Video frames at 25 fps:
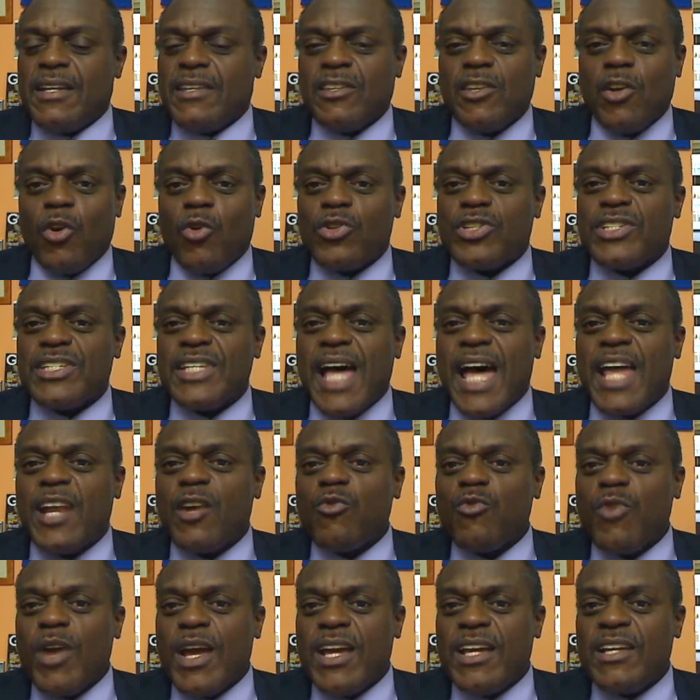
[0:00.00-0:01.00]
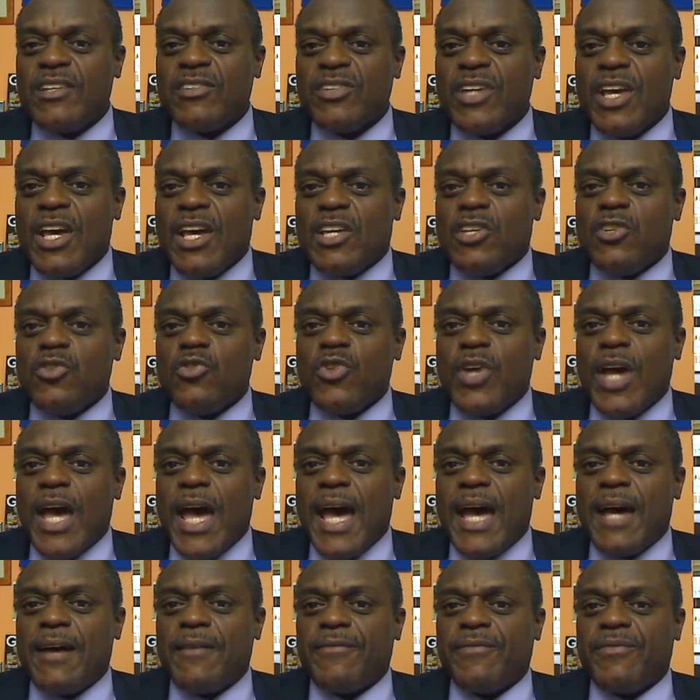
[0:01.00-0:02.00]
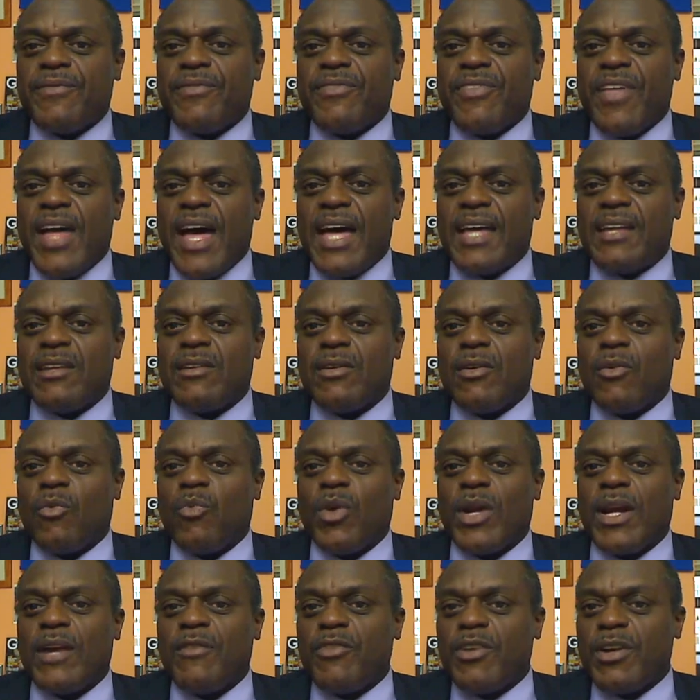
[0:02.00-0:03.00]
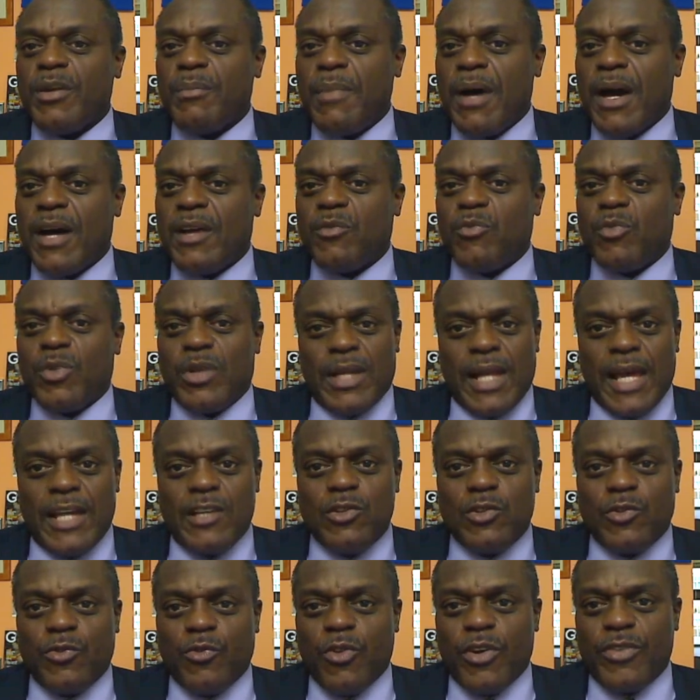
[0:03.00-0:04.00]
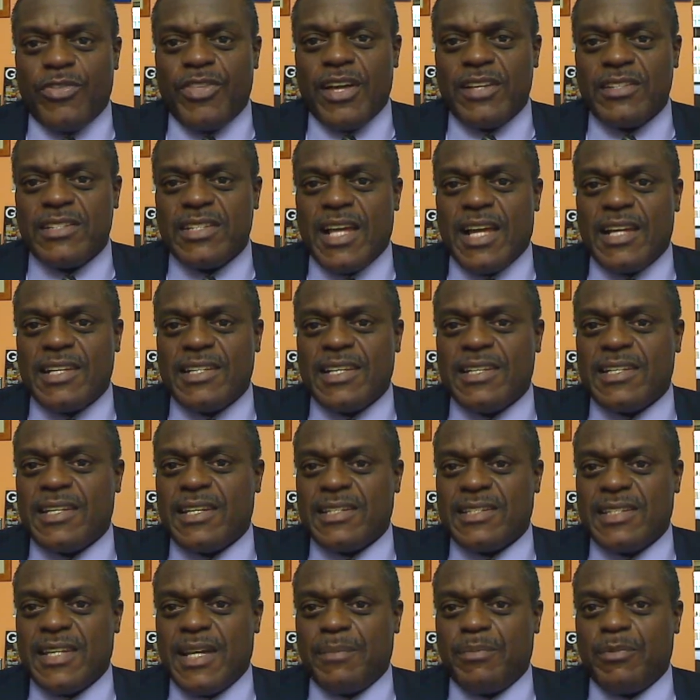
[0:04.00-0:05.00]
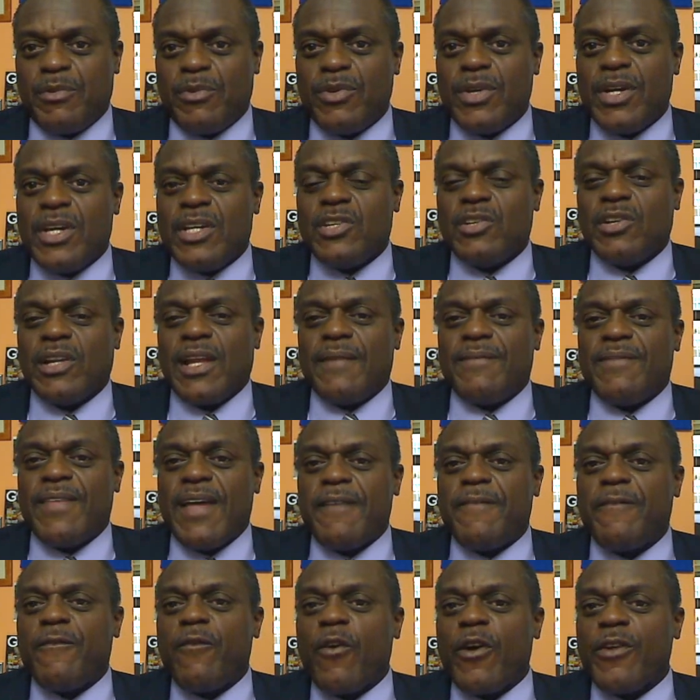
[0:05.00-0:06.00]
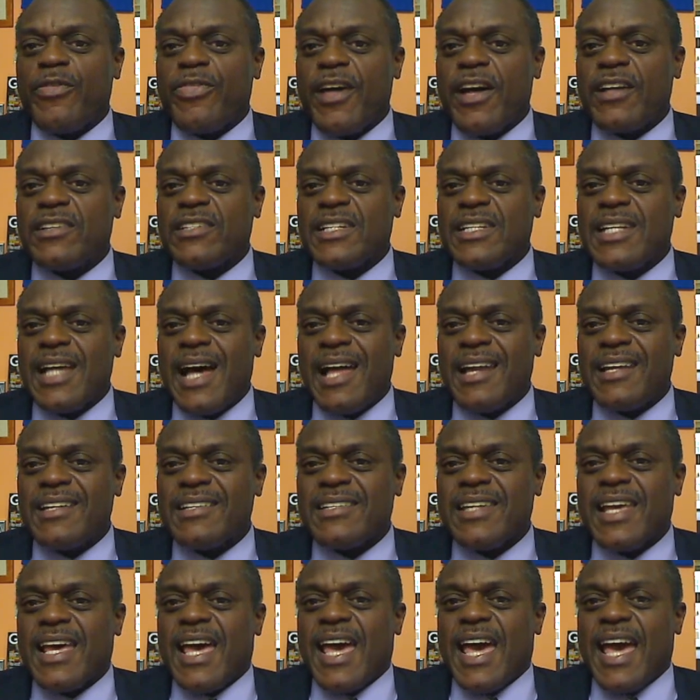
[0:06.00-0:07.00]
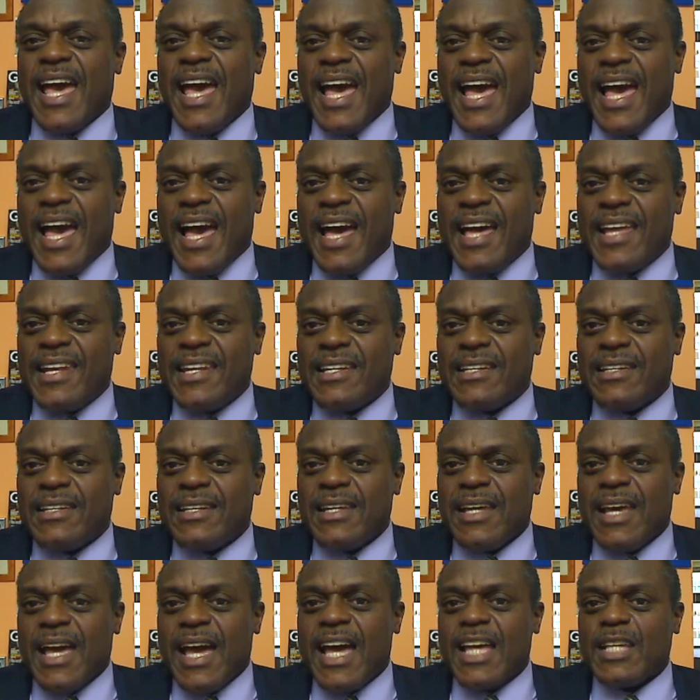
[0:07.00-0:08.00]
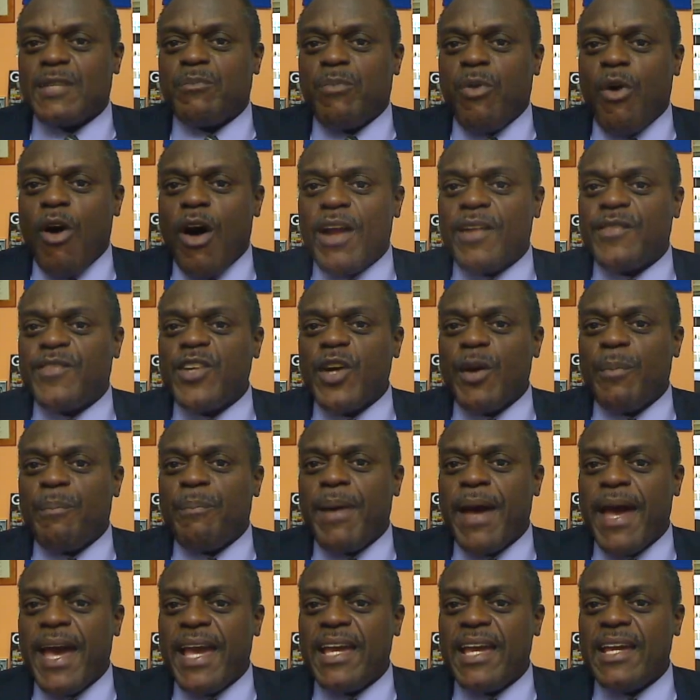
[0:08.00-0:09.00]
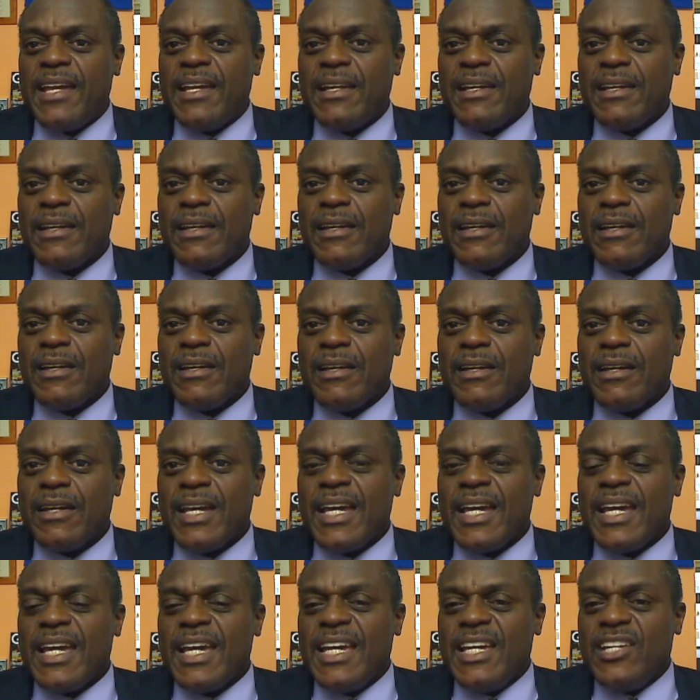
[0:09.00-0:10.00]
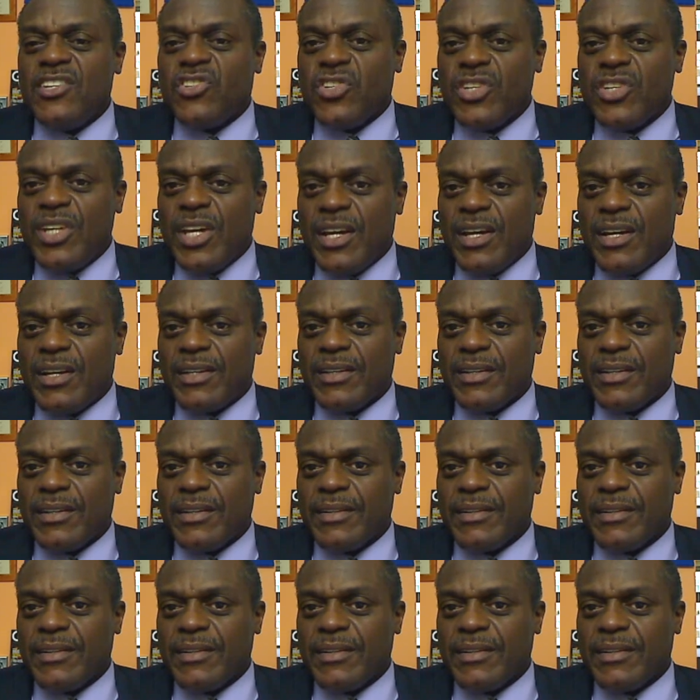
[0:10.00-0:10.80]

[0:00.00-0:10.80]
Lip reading: No, it's not a raise. You have that, whatever the amount, when I use $4,000 as an example, you'll have that $4,000 added as part of your pay each year.